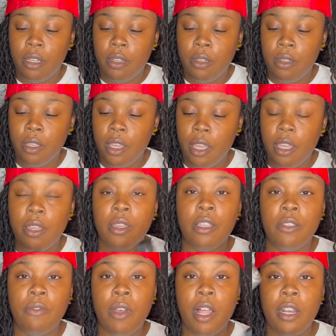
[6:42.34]
Okay, it's
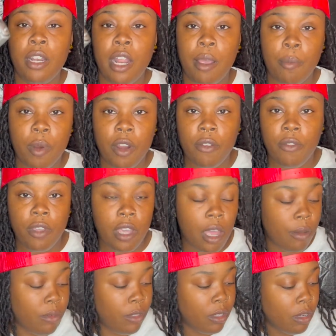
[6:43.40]
falling out perfect. I
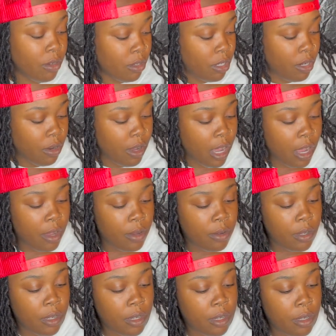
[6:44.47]
was gonna show how
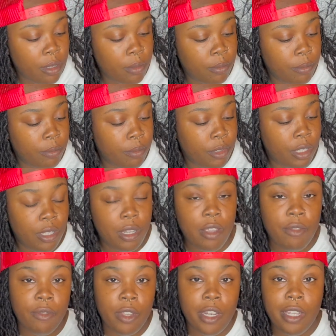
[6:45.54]

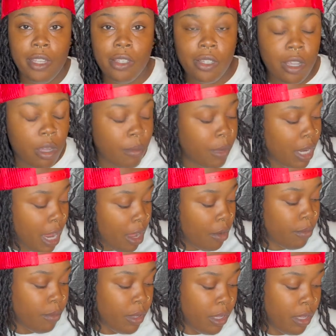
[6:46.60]
stiff it is coming
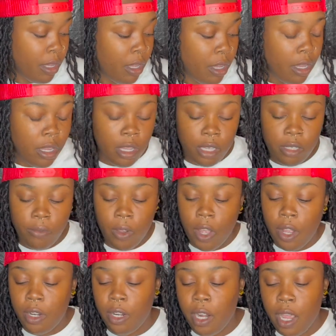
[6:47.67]
out, but it's
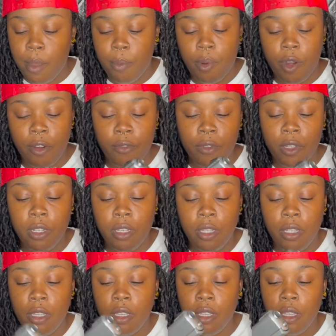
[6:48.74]
falling out perfectly.
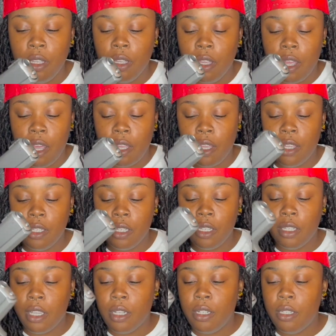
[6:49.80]
I guess because
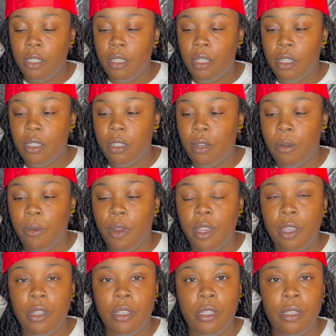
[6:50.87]
I just took it to the
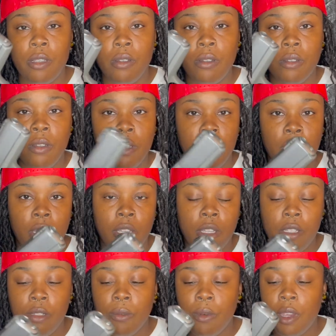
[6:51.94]
range too.
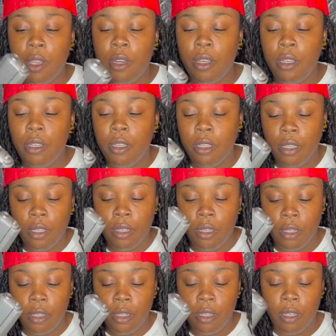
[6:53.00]
It's ready.
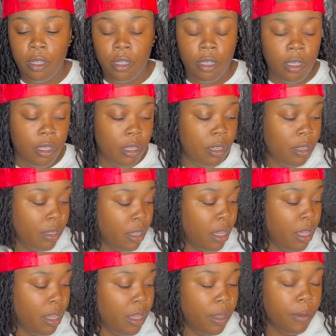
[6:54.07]
Okay,
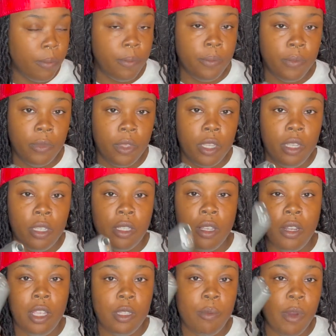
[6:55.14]
so
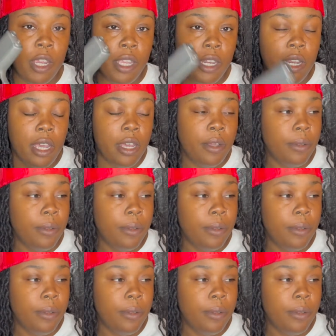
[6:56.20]
let's break it down.